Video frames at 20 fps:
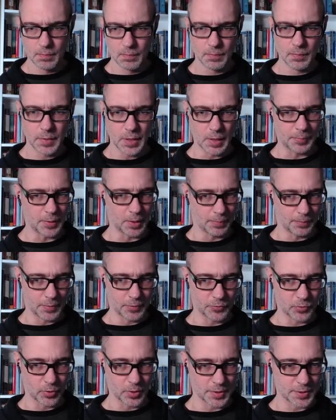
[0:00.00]
Yep, of
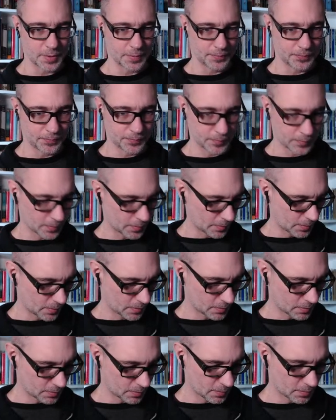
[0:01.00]
course.
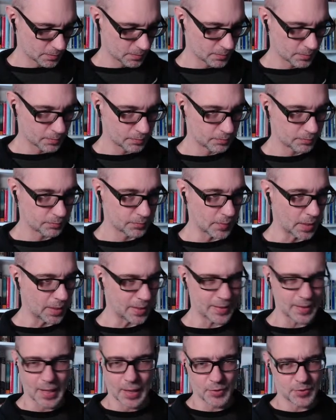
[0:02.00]
And I
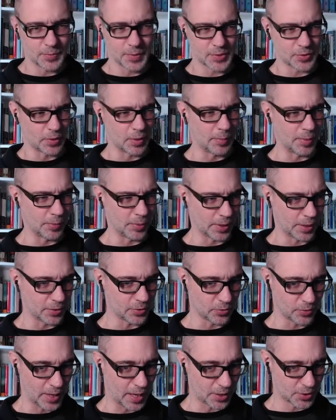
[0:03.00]
think I was misremembering. I
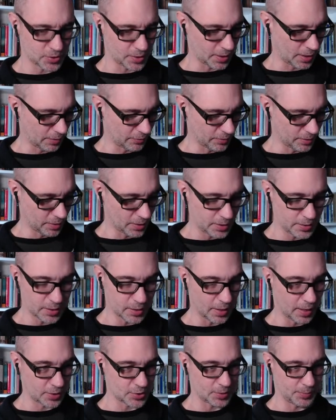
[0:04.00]
didn't
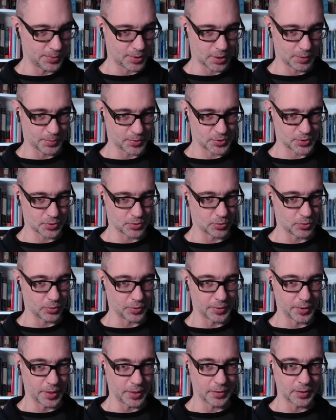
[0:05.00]
actually pick up a scroll in
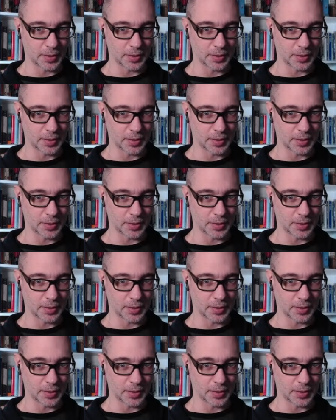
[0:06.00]
that